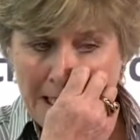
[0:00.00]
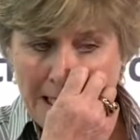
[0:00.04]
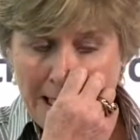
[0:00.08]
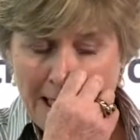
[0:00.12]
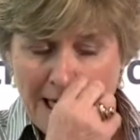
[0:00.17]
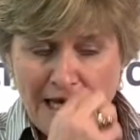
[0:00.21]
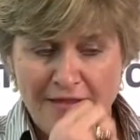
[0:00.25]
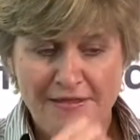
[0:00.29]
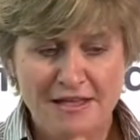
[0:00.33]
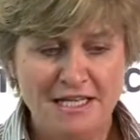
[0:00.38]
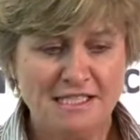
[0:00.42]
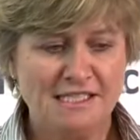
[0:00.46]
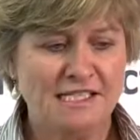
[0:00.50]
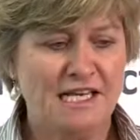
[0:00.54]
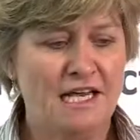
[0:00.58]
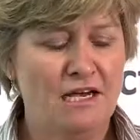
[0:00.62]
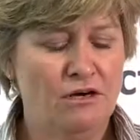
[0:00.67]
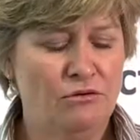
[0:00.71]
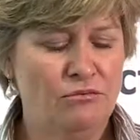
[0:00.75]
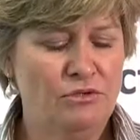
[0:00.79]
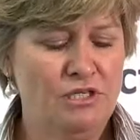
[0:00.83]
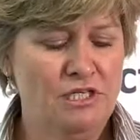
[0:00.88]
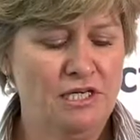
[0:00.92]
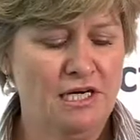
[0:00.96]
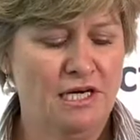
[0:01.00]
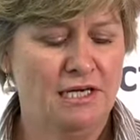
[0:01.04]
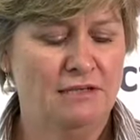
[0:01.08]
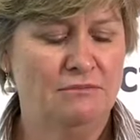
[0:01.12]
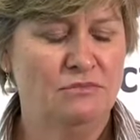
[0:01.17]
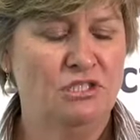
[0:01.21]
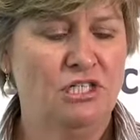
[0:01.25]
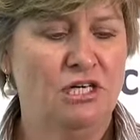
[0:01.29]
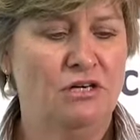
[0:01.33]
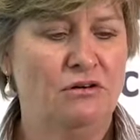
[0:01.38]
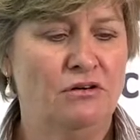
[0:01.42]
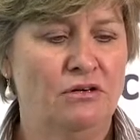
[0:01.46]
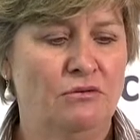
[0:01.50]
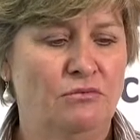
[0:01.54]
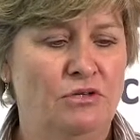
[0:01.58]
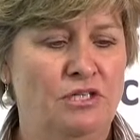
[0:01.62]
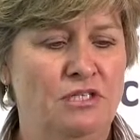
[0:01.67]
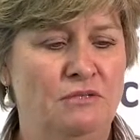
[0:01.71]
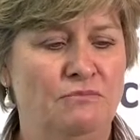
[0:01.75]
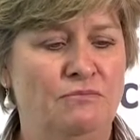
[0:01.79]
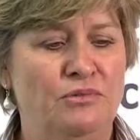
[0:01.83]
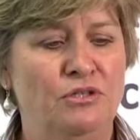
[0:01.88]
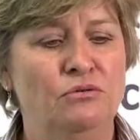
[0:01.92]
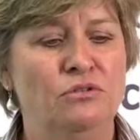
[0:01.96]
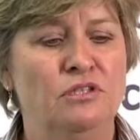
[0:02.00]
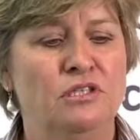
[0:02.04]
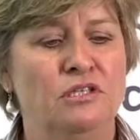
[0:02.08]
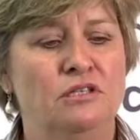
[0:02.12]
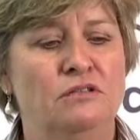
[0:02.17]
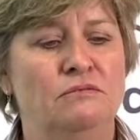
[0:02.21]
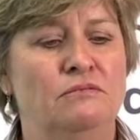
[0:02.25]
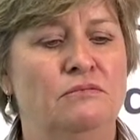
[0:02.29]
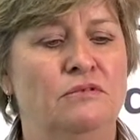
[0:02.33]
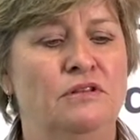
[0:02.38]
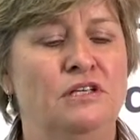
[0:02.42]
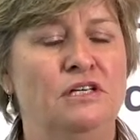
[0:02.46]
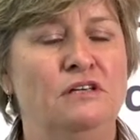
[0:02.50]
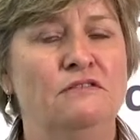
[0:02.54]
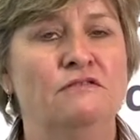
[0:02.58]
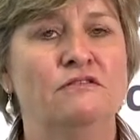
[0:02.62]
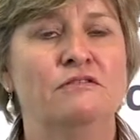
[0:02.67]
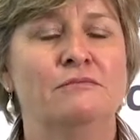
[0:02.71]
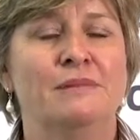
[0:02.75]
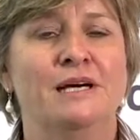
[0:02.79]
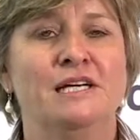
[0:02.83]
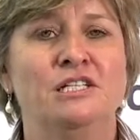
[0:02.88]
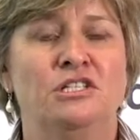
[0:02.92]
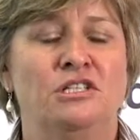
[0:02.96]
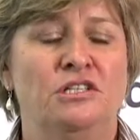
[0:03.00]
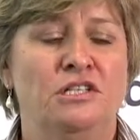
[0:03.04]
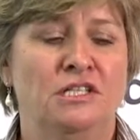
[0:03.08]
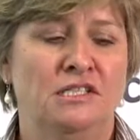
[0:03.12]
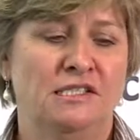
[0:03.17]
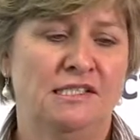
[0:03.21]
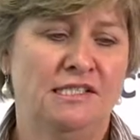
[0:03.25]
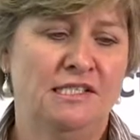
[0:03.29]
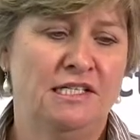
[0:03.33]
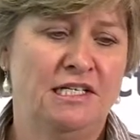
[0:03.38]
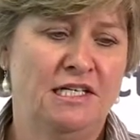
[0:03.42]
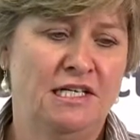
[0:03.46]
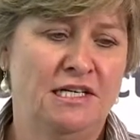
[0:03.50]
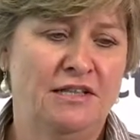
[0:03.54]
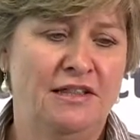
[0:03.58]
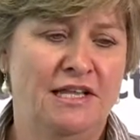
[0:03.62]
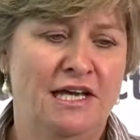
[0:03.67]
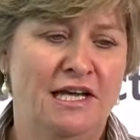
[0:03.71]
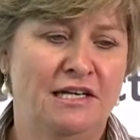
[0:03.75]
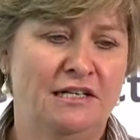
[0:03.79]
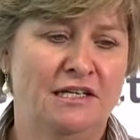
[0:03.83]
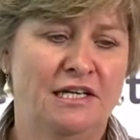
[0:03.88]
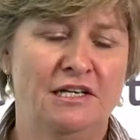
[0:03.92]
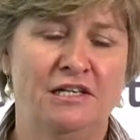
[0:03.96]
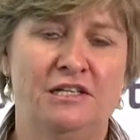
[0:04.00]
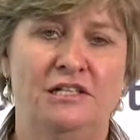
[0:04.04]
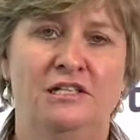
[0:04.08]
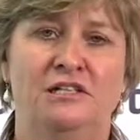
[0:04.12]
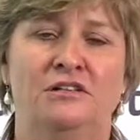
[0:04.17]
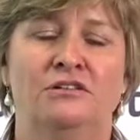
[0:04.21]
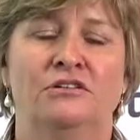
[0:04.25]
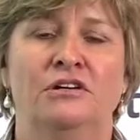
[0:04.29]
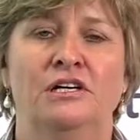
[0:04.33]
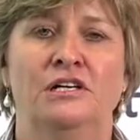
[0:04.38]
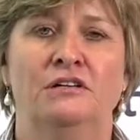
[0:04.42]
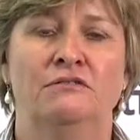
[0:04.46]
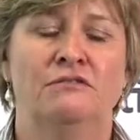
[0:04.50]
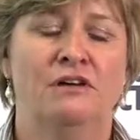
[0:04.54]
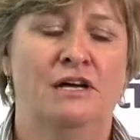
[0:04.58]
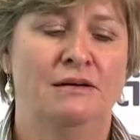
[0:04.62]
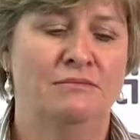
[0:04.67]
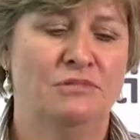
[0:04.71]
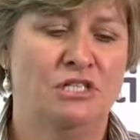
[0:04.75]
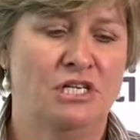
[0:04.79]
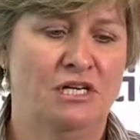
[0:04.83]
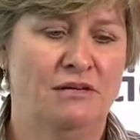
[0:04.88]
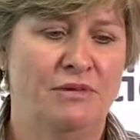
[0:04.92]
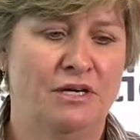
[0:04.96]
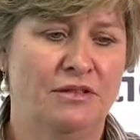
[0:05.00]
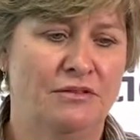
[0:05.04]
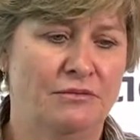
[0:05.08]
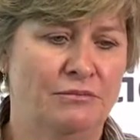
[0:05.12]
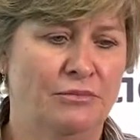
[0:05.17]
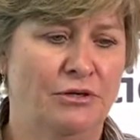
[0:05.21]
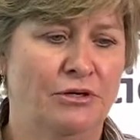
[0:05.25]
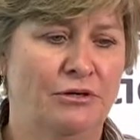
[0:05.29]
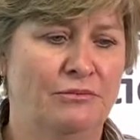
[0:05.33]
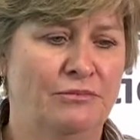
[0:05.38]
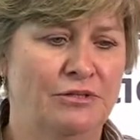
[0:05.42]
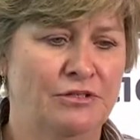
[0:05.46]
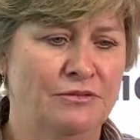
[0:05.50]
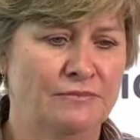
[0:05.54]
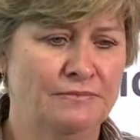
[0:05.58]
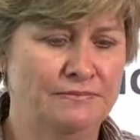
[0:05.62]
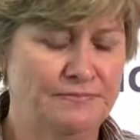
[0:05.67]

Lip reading: And that's how we build the information that's sitting in that Kennedy Creek RAM team at the moment.